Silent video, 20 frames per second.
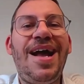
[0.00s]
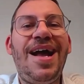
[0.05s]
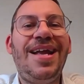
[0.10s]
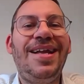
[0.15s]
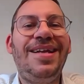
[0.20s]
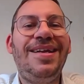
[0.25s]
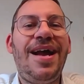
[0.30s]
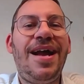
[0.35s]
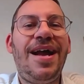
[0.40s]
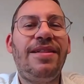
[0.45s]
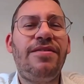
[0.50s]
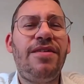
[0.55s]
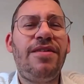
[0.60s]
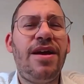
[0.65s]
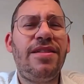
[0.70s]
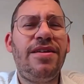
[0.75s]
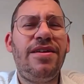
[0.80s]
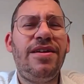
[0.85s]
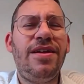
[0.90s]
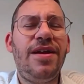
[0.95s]
I'd
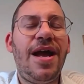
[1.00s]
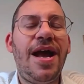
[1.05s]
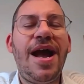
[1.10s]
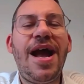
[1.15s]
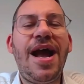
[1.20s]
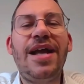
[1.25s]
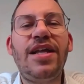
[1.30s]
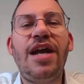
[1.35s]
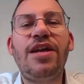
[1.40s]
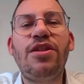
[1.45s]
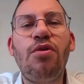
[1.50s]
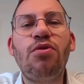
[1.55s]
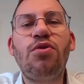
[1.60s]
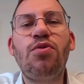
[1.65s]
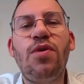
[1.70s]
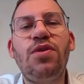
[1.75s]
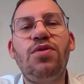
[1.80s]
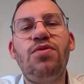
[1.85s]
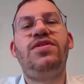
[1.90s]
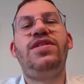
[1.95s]
rather, I
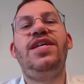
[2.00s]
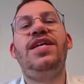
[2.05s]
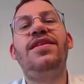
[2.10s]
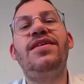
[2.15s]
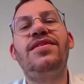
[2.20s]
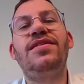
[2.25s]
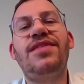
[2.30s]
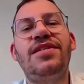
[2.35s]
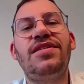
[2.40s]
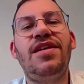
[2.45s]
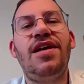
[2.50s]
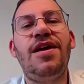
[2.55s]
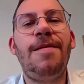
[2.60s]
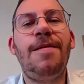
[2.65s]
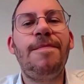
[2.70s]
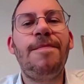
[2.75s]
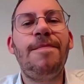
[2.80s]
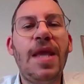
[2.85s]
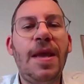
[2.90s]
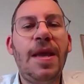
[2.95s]
don't want to see this as
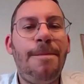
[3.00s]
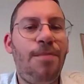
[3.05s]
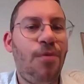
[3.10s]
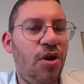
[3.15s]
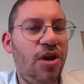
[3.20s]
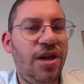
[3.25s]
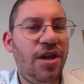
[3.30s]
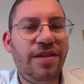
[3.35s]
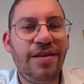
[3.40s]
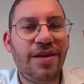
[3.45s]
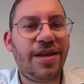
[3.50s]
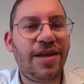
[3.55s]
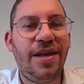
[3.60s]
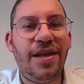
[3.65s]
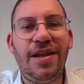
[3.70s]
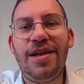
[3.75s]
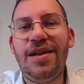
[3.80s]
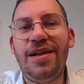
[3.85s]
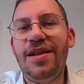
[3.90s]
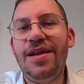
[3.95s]
a
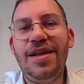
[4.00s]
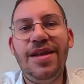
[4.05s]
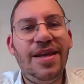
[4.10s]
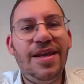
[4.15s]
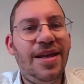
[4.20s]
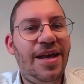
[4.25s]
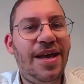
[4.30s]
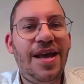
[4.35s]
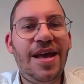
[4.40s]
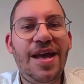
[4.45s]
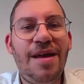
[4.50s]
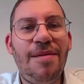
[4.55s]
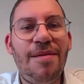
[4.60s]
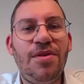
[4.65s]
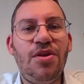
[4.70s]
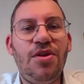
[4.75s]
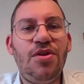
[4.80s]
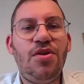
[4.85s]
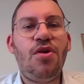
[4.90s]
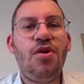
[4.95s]
political, a